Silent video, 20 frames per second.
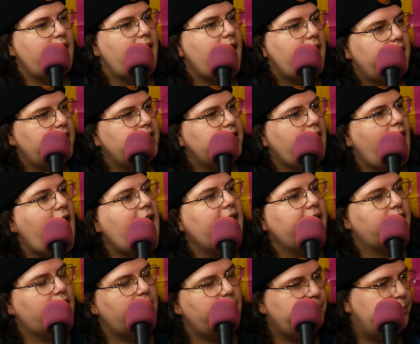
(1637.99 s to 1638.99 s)
I
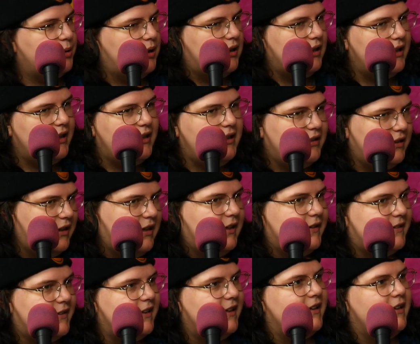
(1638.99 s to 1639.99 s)
I
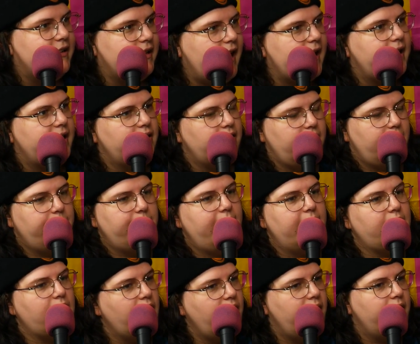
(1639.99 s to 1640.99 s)
completely think like I'm
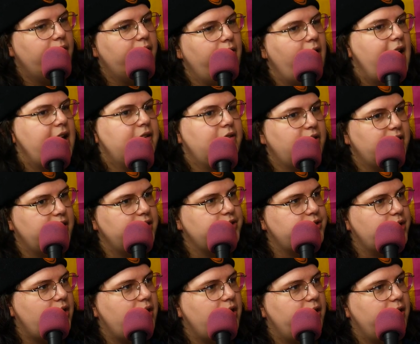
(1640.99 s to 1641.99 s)
like oh I look at
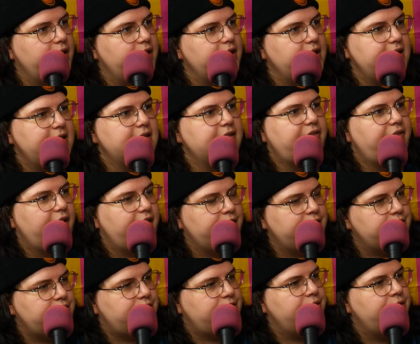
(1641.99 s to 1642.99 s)
Joel and he's
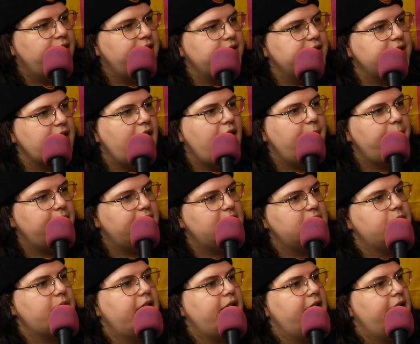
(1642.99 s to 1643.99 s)
fucking shooting
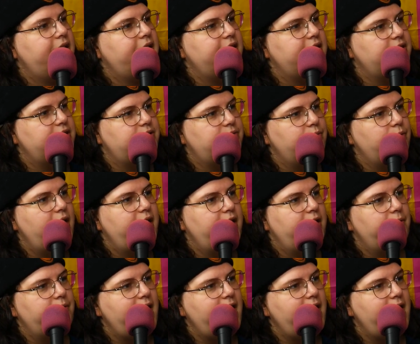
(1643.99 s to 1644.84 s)
zombies while Ellie's running